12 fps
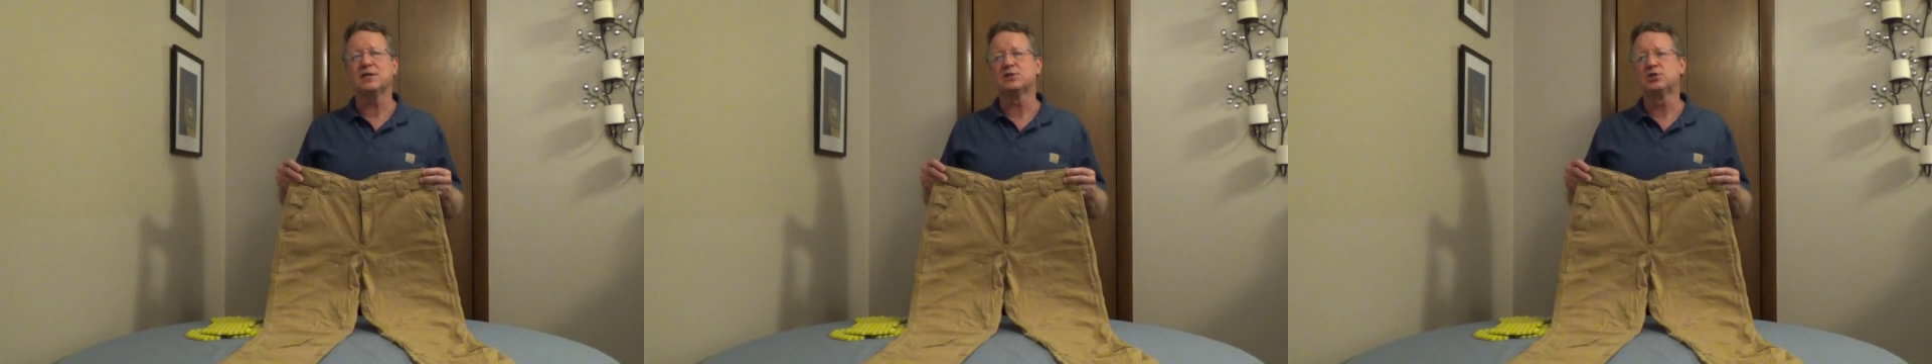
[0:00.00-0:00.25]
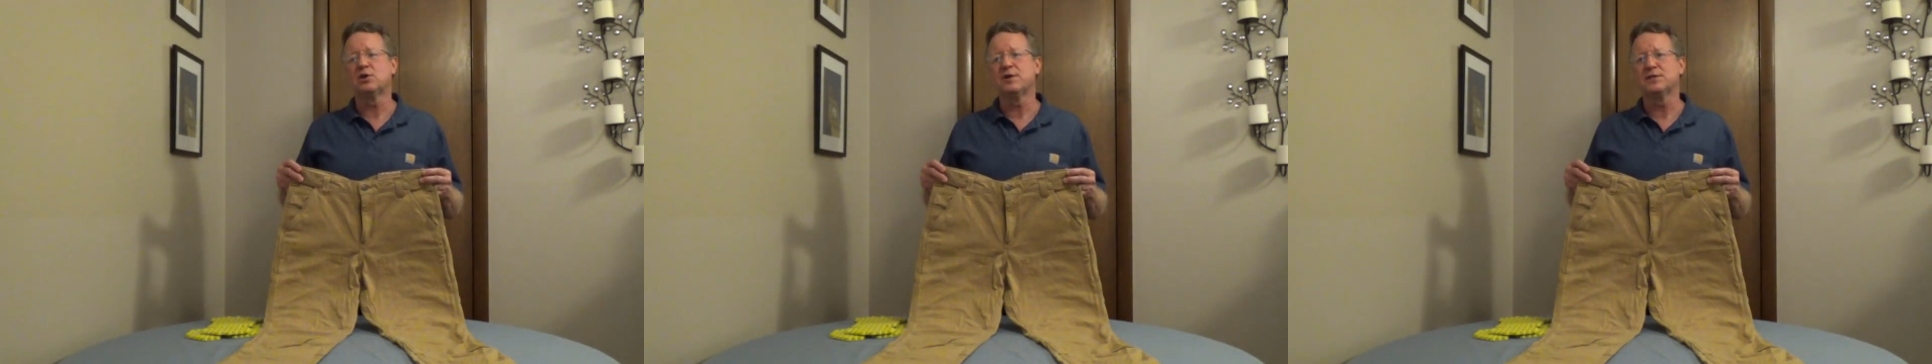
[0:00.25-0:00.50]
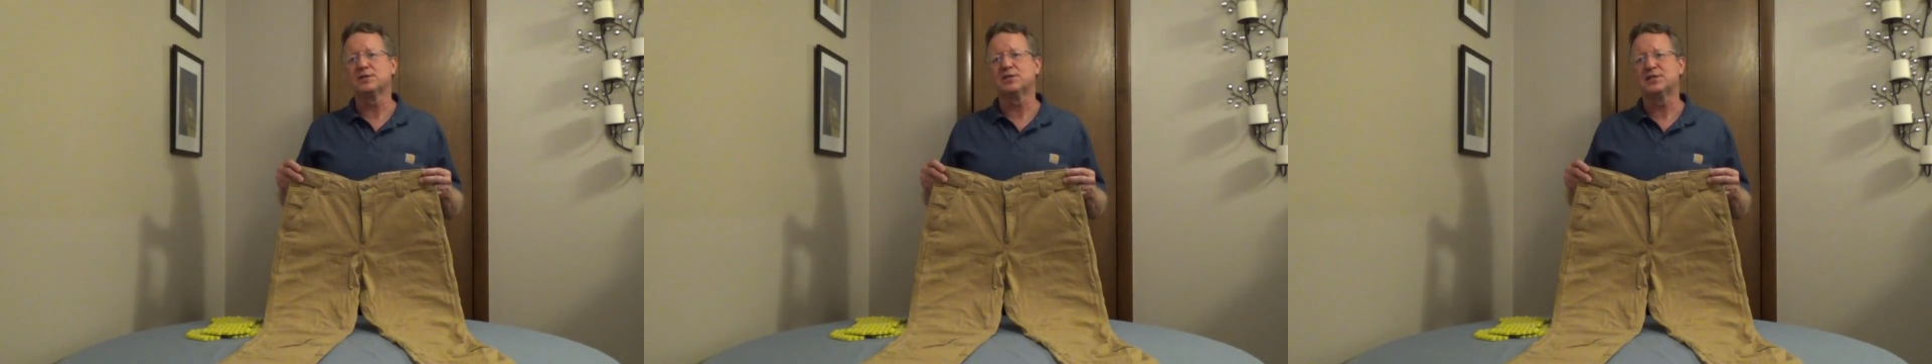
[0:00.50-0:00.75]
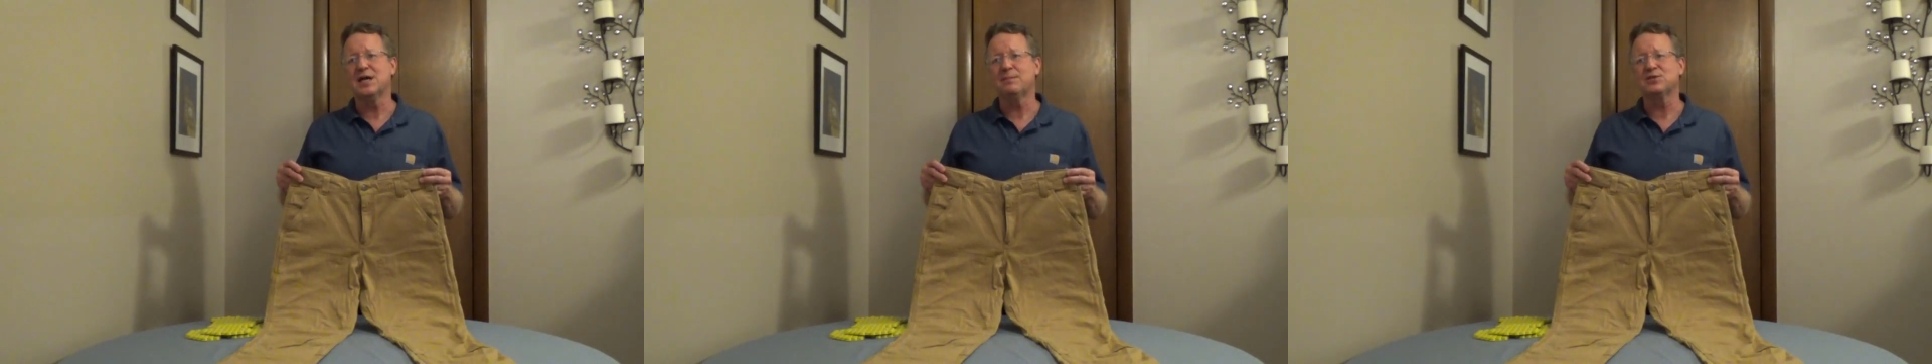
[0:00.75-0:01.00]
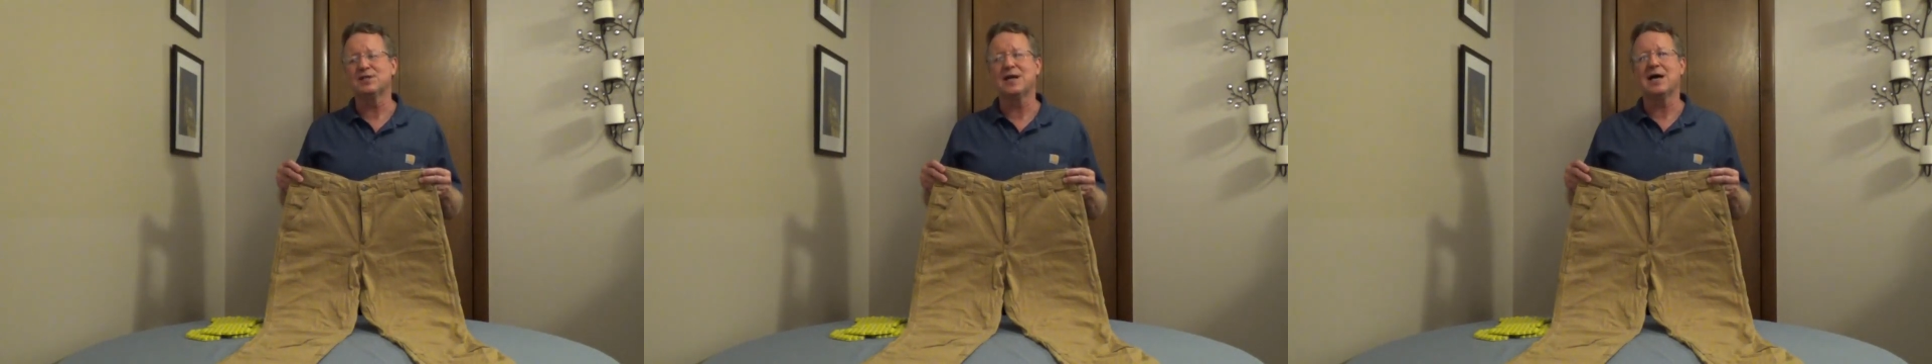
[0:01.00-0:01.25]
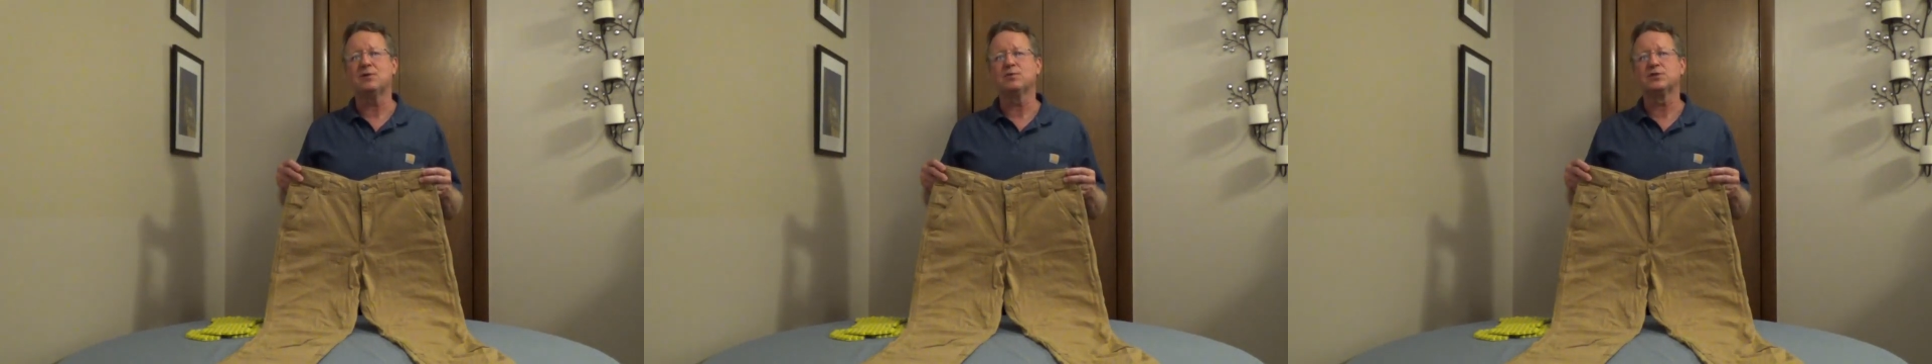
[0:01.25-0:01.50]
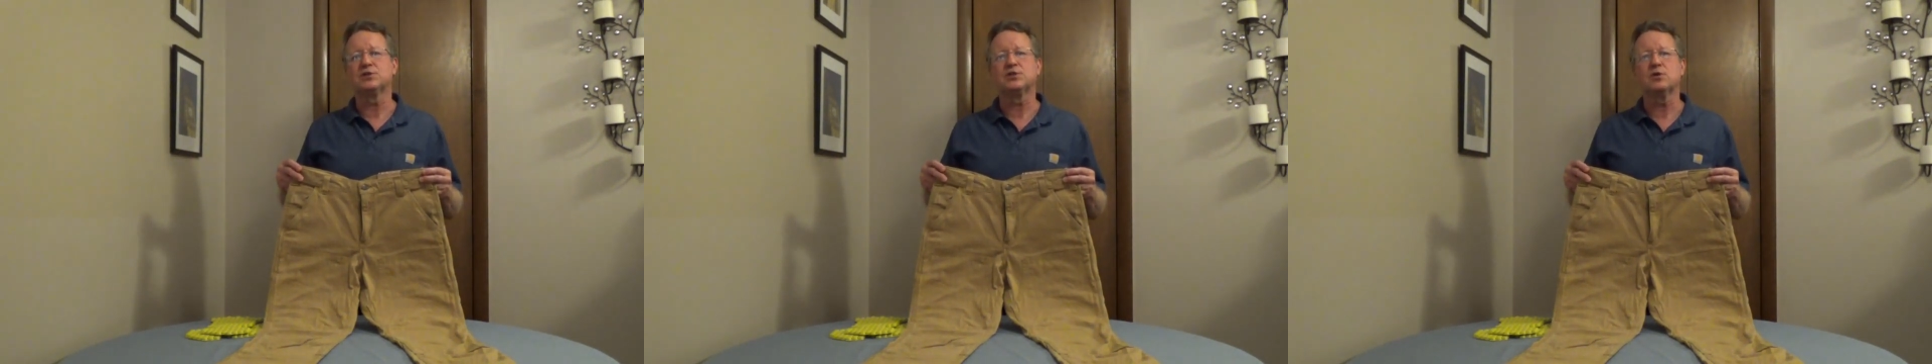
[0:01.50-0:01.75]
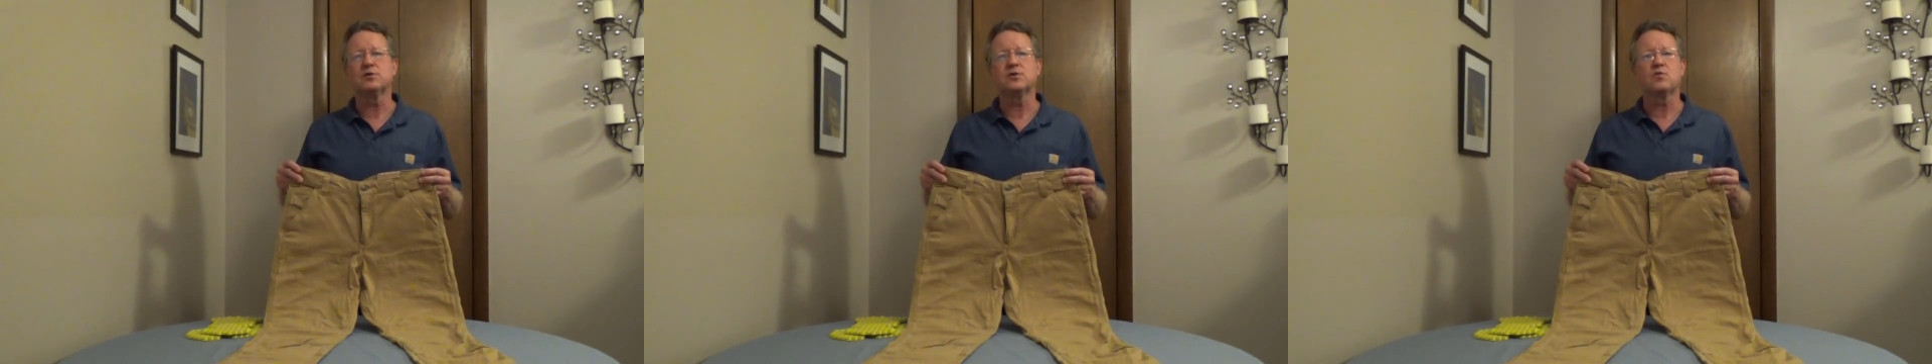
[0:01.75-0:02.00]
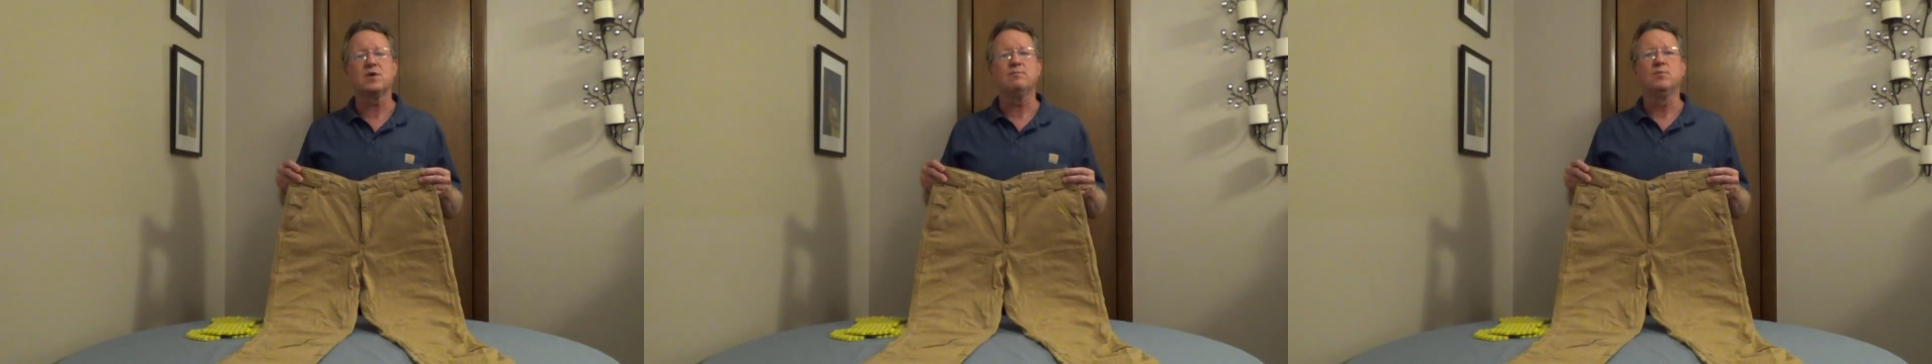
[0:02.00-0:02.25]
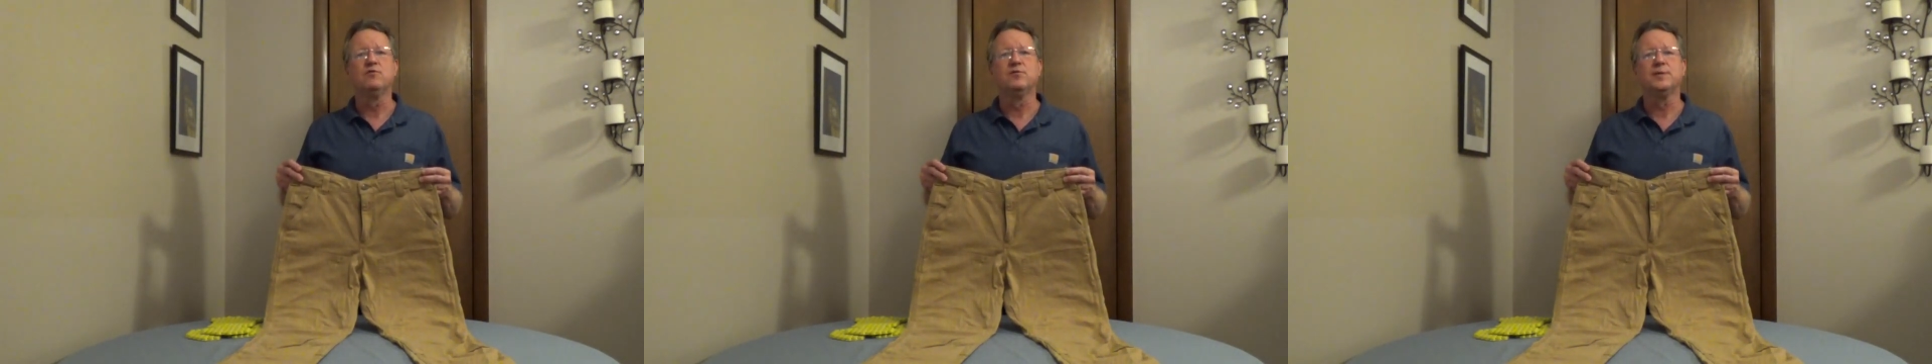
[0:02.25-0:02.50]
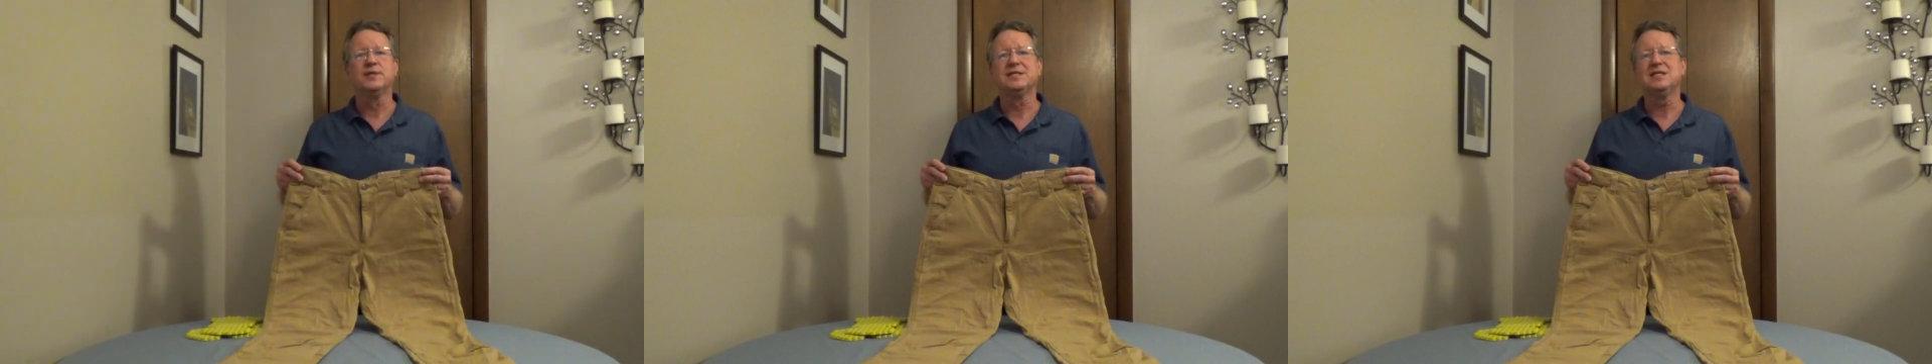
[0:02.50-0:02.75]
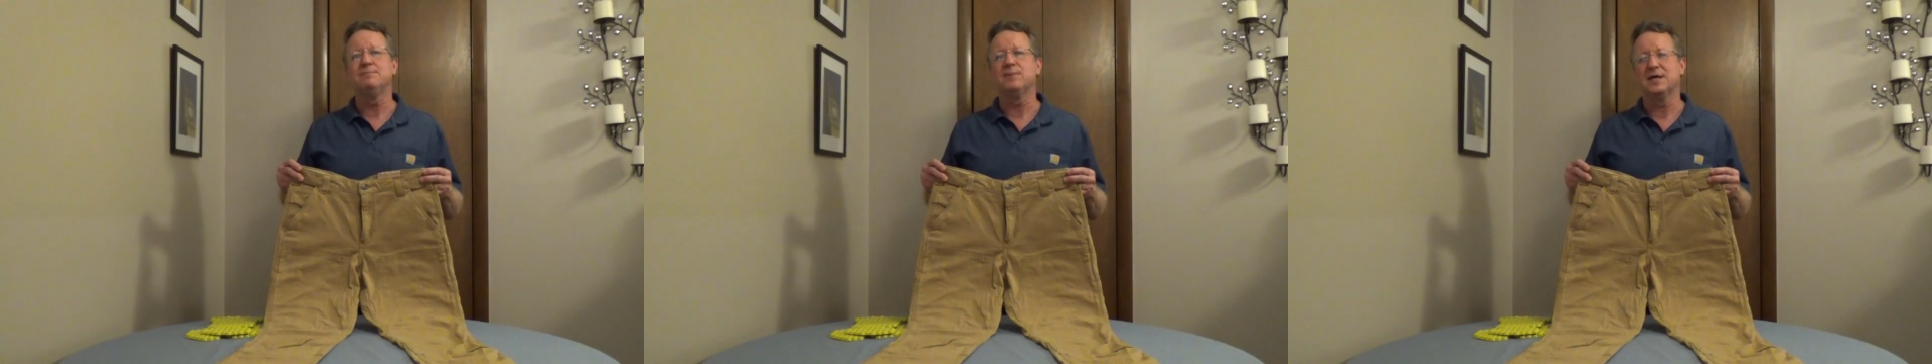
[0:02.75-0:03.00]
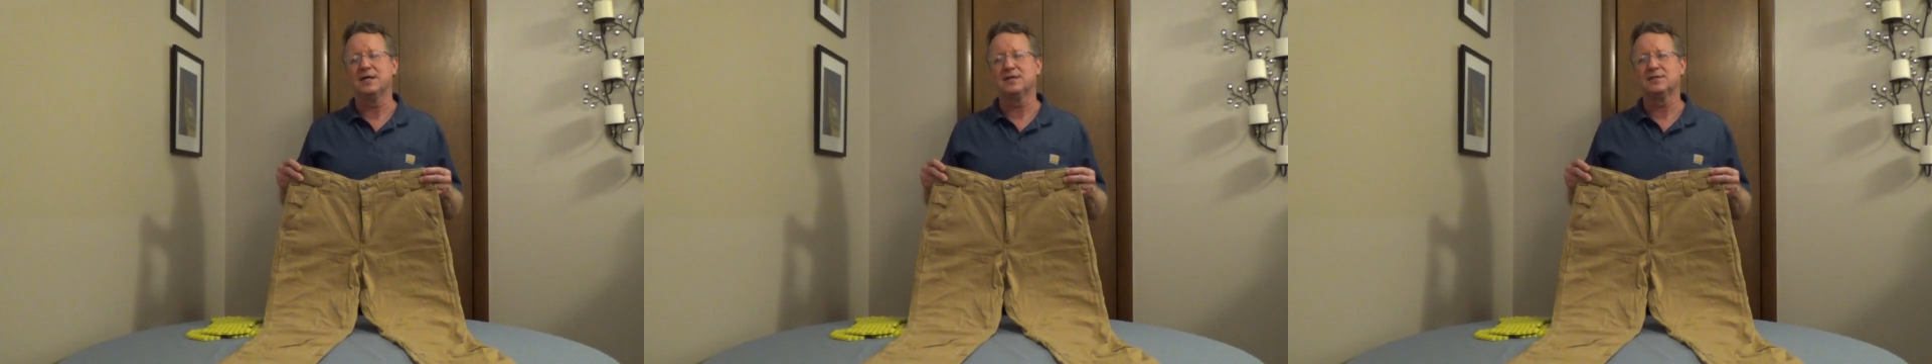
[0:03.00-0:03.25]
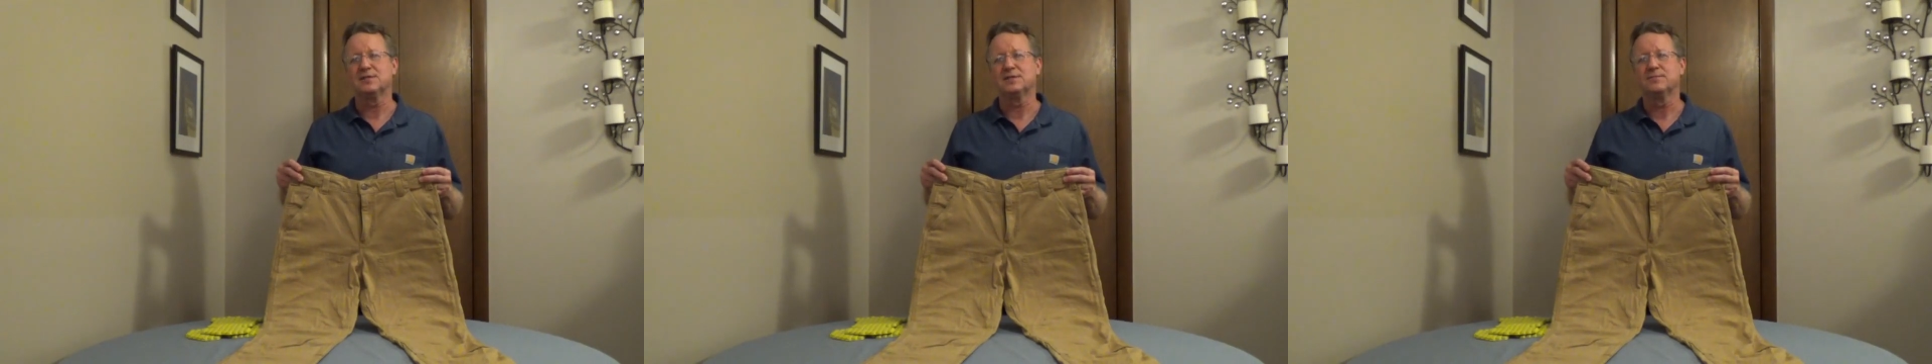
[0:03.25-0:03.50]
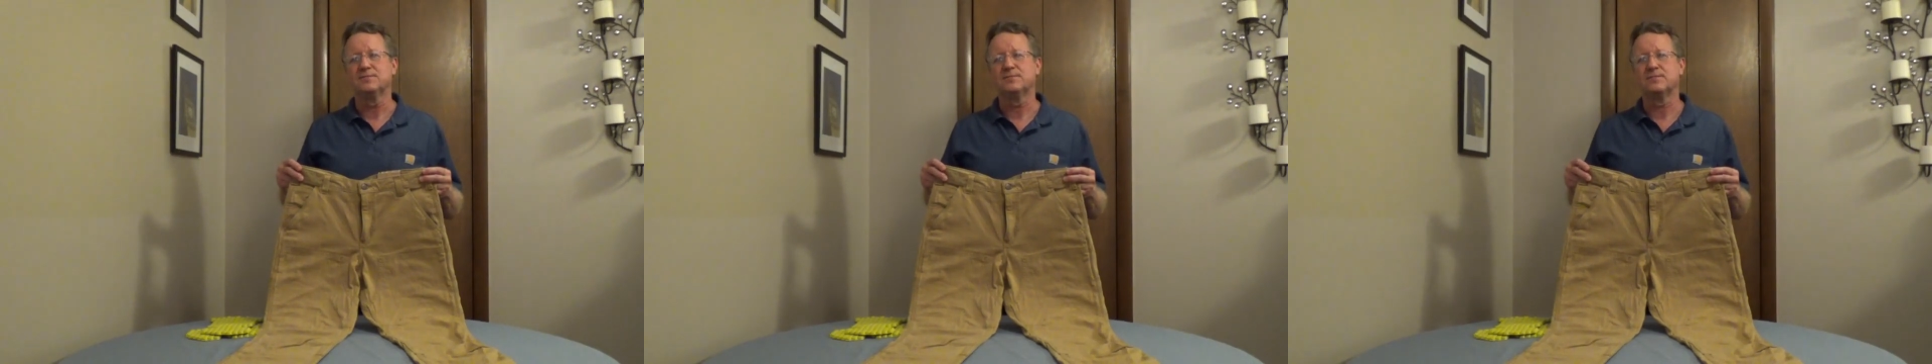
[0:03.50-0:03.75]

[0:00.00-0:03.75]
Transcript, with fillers: I'll show you the steps on how to insert the removable knee pads.